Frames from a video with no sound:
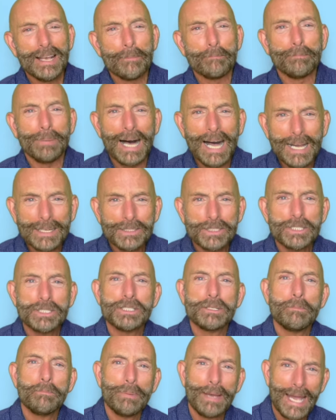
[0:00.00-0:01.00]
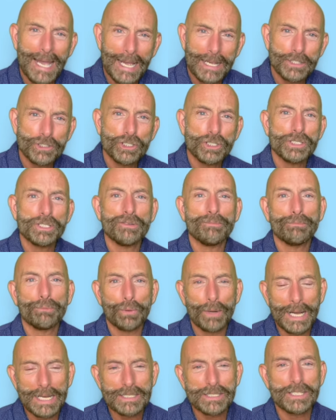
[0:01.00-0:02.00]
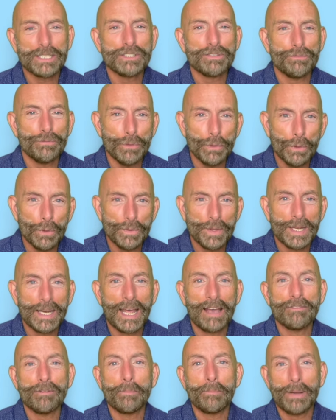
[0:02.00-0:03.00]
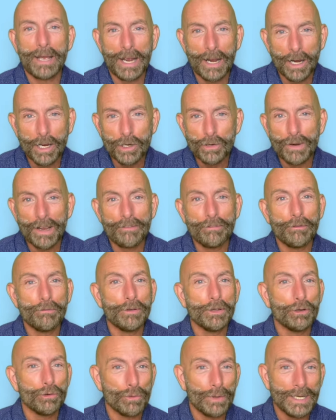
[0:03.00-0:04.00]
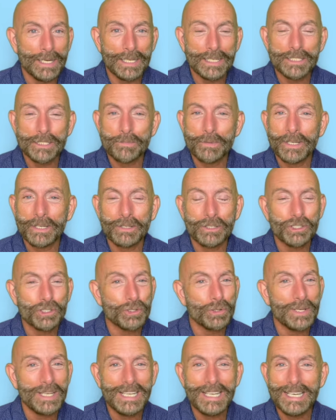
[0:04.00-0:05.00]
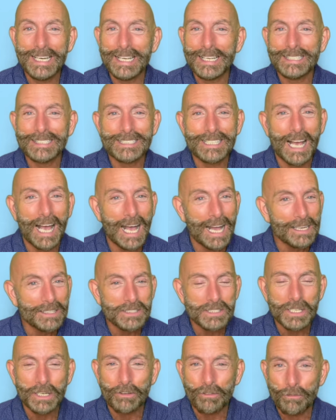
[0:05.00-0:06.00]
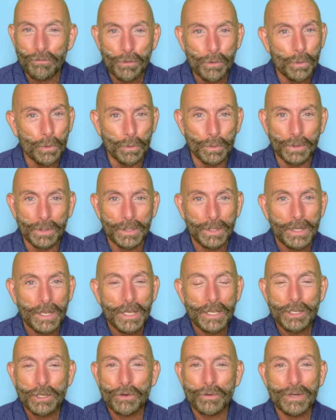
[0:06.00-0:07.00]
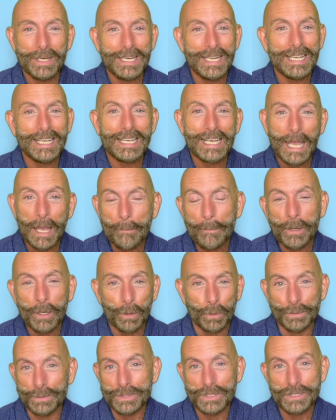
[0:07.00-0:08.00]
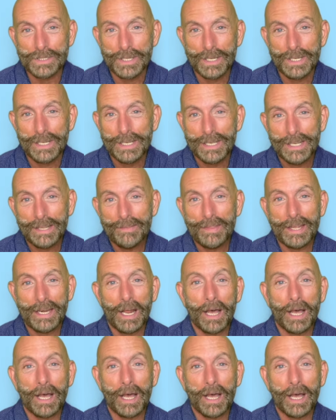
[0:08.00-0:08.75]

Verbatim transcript: boxes and packages of processed food that have a paragraph of ingredients, because you're eating toxic food. You're eating chemicals that